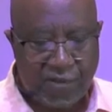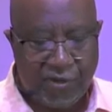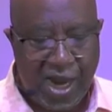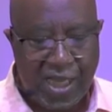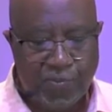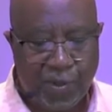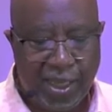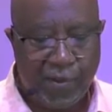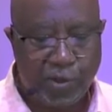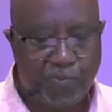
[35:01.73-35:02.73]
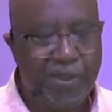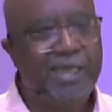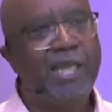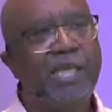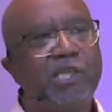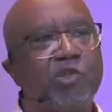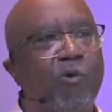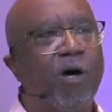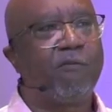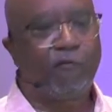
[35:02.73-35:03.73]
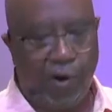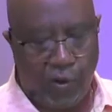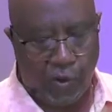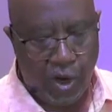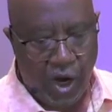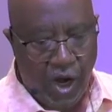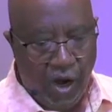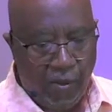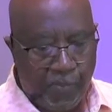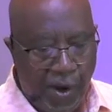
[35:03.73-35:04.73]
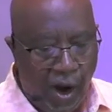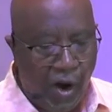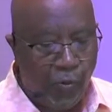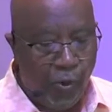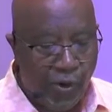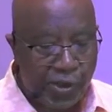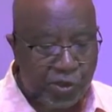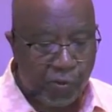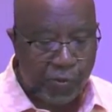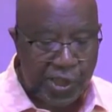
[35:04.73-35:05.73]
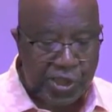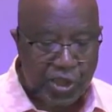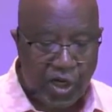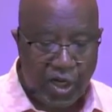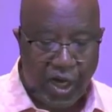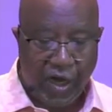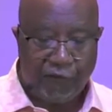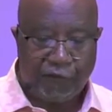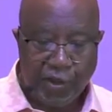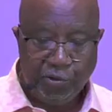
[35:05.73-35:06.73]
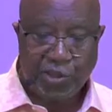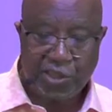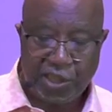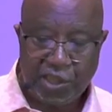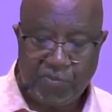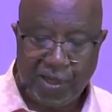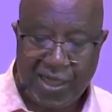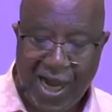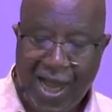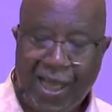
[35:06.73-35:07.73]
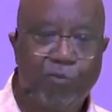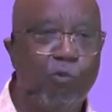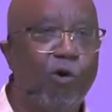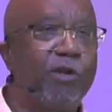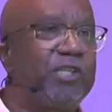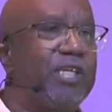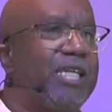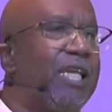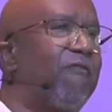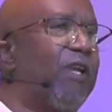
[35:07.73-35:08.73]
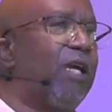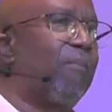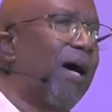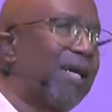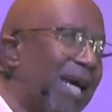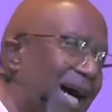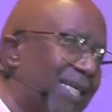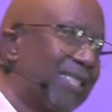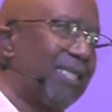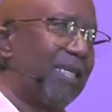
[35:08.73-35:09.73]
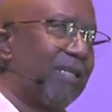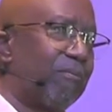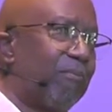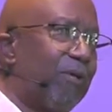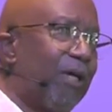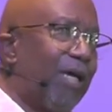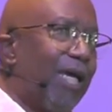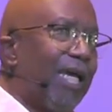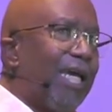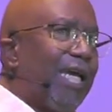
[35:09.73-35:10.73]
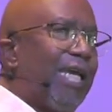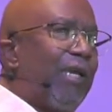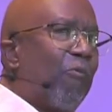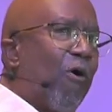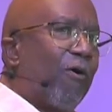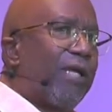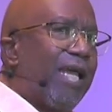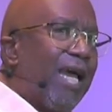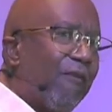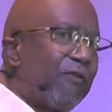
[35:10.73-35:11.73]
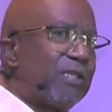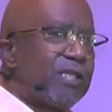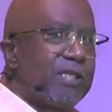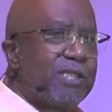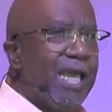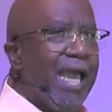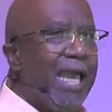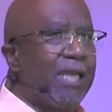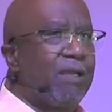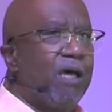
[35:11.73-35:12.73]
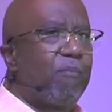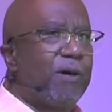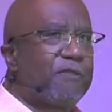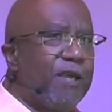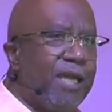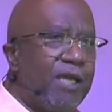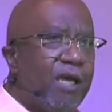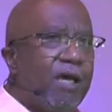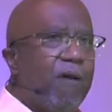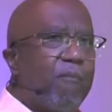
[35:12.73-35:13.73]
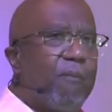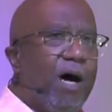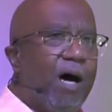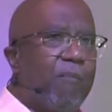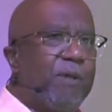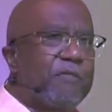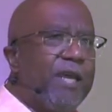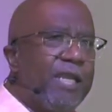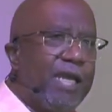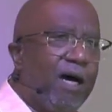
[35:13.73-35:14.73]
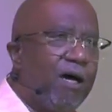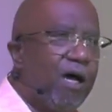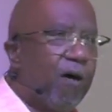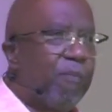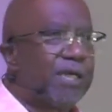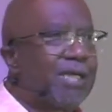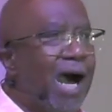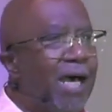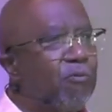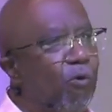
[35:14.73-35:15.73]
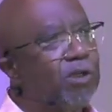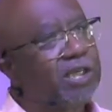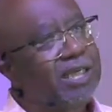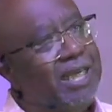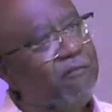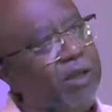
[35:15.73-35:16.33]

of God's plan was beginning to unfold. Paul wanted to reach a few cities, but God wanted to give him a continent. He wanted Ephesus and uh, Bithynia, but God wanted to give